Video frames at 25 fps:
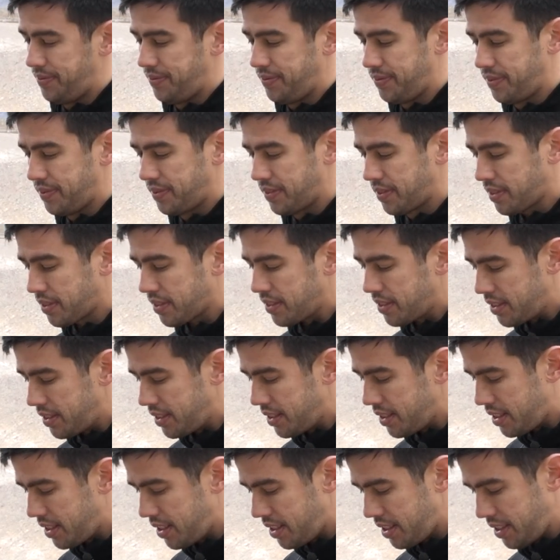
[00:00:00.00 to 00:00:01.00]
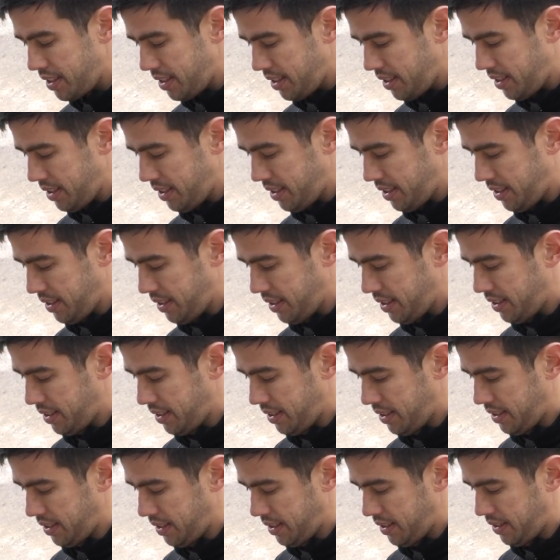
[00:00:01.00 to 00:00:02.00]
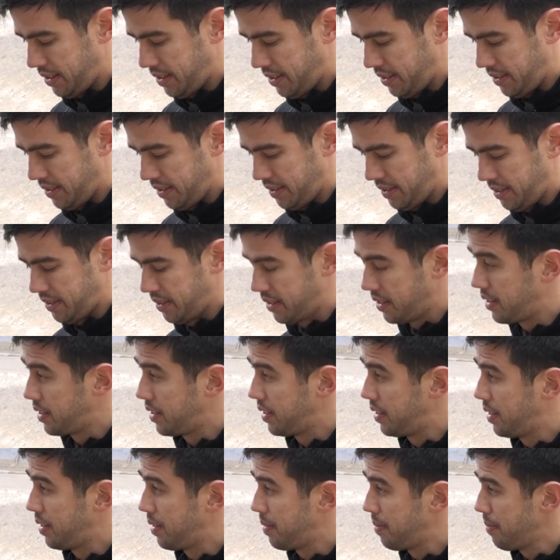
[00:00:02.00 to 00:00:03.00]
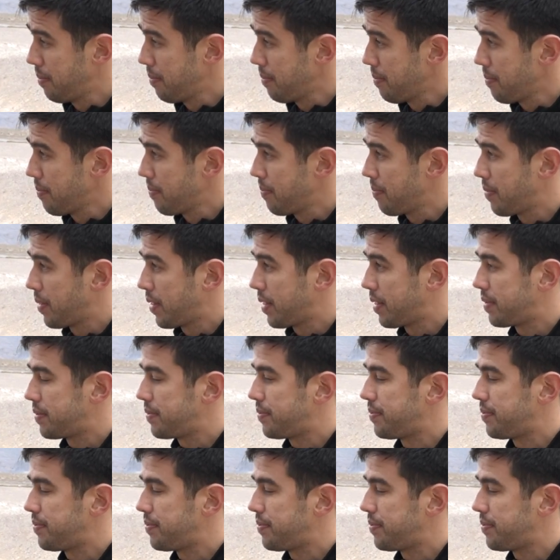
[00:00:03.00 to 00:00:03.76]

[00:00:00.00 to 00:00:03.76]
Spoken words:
No words are spoken by the person on screen.